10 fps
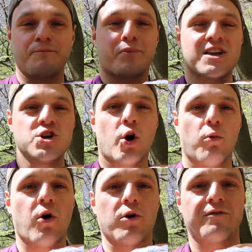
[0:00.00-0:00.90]
bring
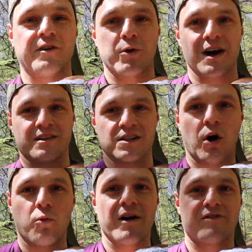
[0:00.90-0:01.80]
your walk with the Word
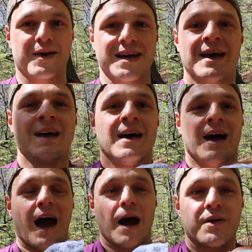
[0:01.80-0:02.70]
along with me,
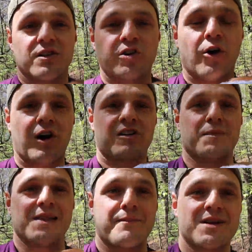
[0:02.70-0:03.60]
and talk
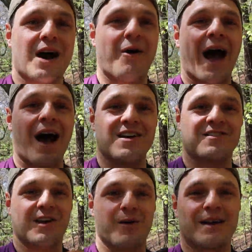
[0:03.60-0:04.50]
to me. Let me know how
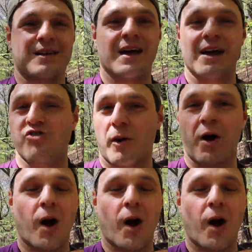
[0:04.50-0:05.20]
you're doing. Drop